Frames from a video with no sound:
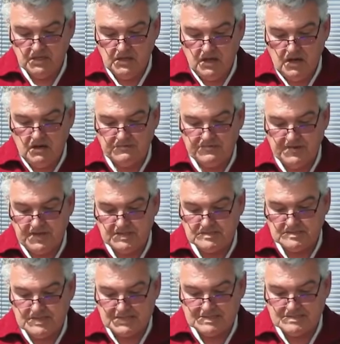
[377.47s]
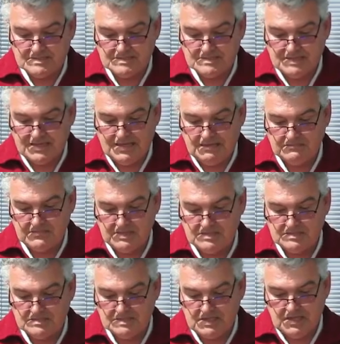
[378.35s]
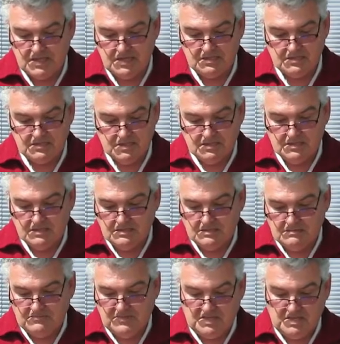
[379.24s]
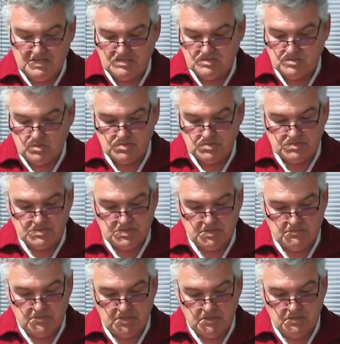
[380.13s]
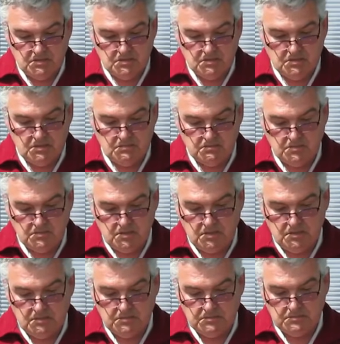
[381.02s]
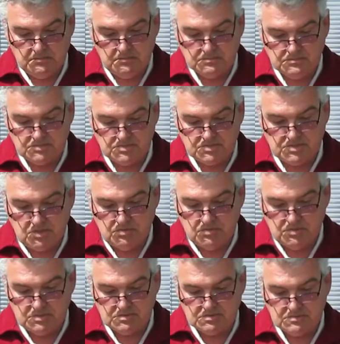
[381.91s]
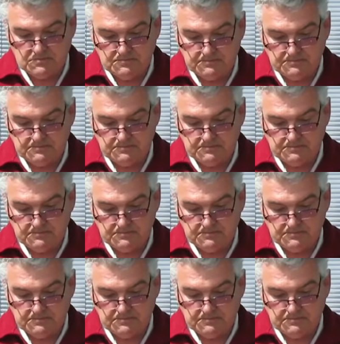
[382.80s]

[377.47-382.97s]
I found dozens of companies selling these or similar scooters,